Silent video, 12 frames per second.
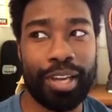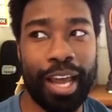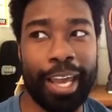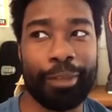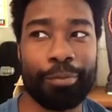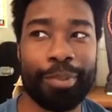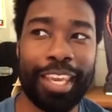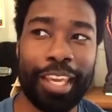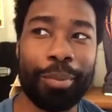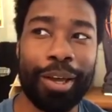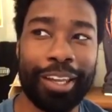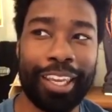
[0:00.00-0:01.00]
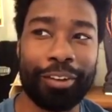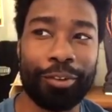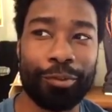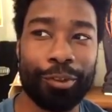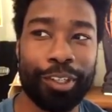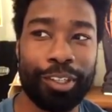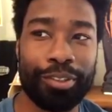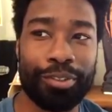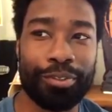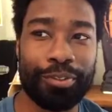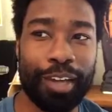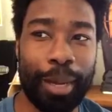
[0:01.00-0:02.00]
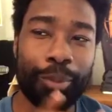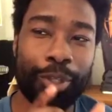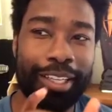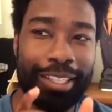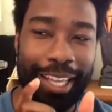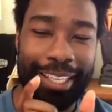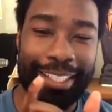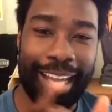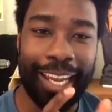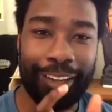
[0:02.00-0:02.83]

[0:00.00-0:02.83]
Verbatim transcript: I I'm thinking about getting rid of. I'm trying to like dial